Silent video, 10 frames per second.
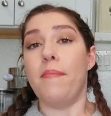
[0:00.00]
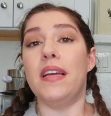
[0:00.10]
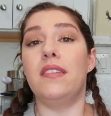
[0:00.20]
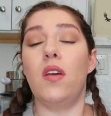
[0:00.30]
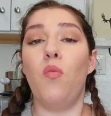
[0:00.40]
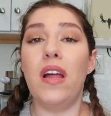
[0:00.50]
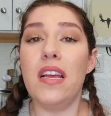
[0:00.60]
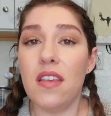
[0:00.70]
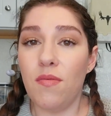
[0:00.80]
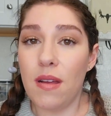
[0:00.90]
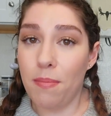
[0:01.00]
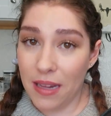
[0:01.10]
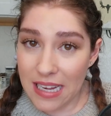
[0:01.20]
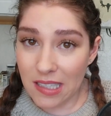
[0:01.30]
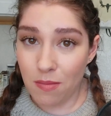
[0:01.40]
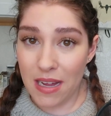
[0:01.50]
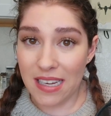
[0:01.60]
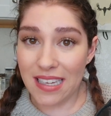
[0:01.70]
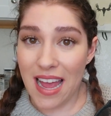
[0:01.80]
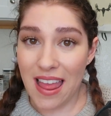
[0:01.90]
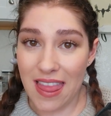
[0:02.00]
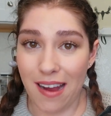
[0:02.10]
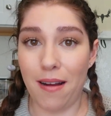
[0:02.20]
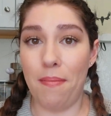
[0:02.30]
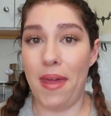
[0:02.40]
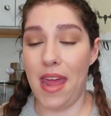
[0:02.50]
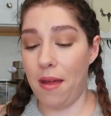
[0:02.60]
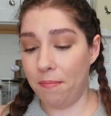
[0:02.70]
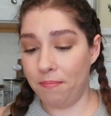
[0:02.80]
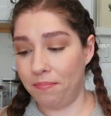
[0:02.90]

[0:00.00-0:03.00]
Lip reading: So what is replacement therapy?